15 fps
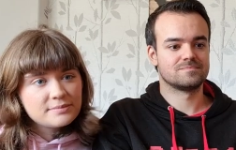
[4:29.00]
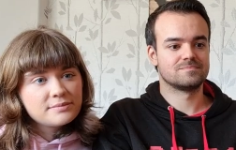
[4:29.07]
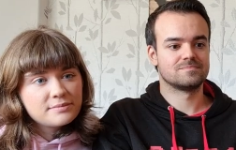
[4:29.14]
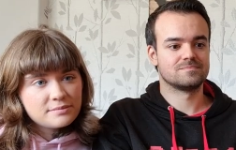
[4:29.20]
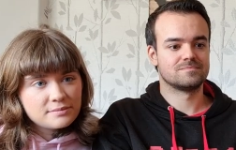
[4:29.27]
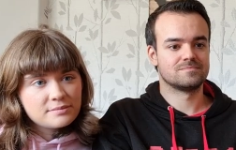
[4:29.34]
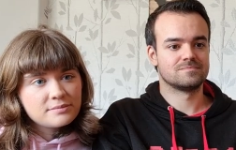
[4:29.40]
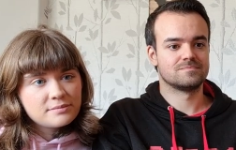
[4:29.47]

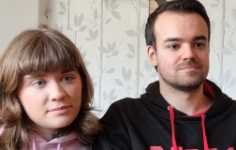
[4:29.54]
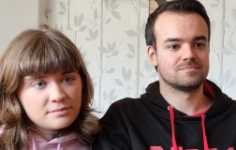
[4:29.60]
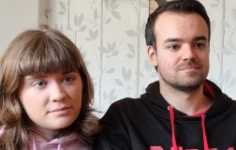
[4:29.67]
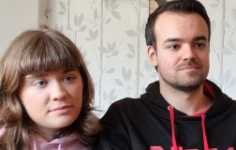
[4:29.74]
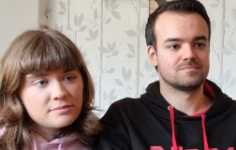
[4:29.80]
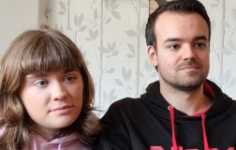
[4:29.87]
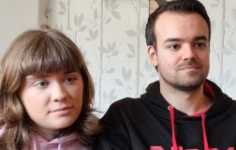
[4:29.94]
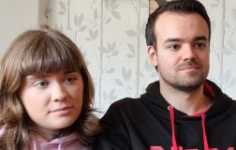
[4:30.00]

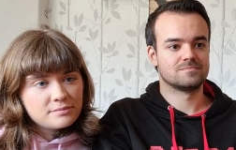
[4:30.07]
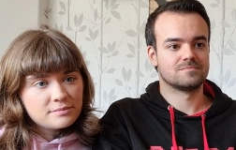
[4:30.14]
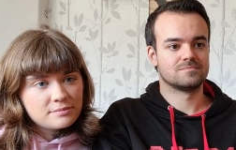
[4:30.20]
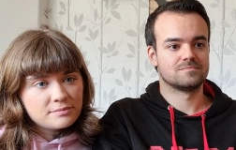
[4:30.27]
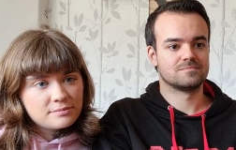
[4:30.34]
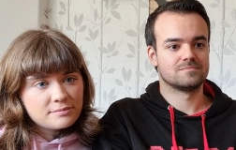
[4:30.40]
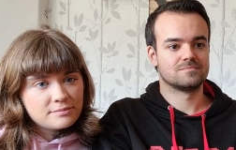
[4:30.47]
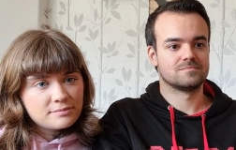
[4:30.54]

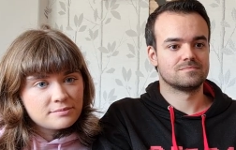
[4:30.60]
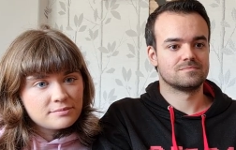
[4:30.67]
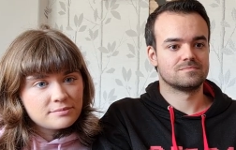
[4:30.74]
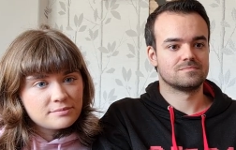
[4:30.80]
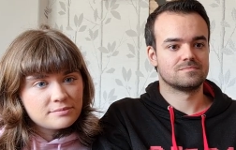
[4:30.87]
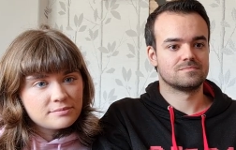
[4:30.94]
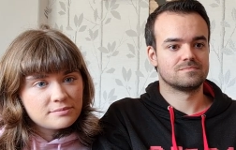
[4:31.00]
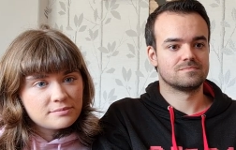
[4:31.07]

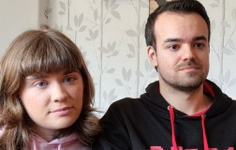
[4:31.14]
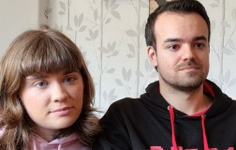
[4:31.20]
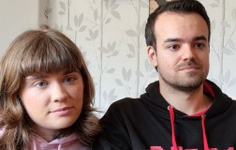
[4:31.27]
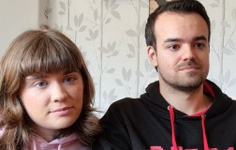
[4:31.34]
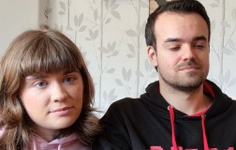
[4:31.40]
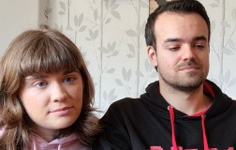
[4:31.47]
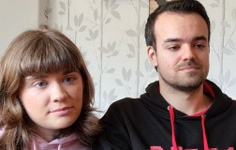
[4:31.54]
[no speech]